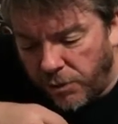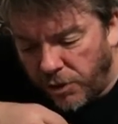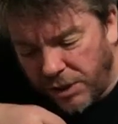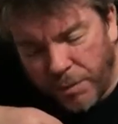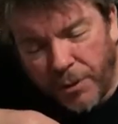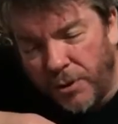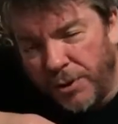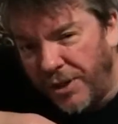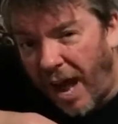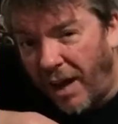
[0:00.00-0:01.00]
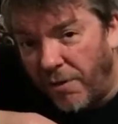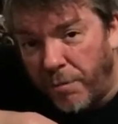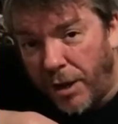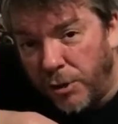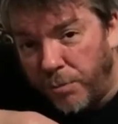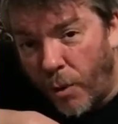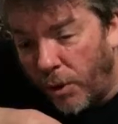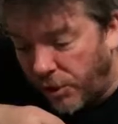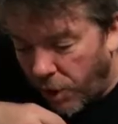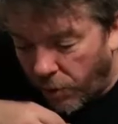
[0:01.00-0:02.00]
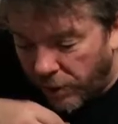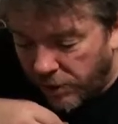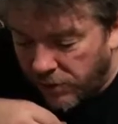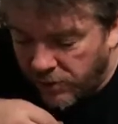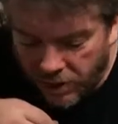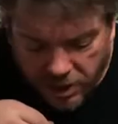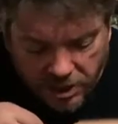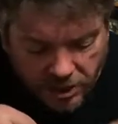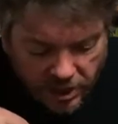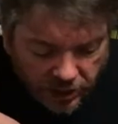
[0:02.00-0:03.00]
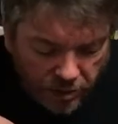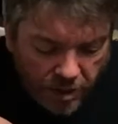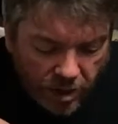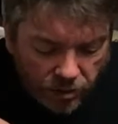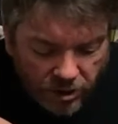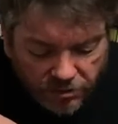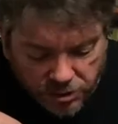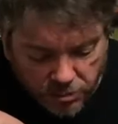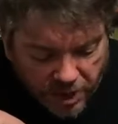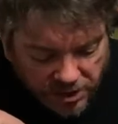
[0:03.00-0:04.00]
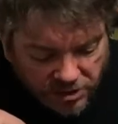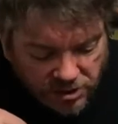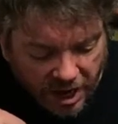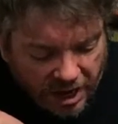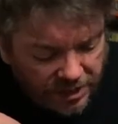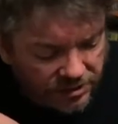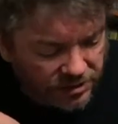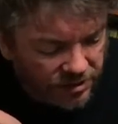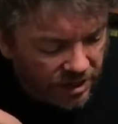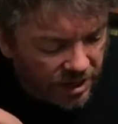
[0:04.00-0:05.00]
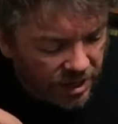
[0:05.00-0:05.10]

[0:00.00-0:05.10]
your typical style of punch board tokens that come out. You have some nice dice.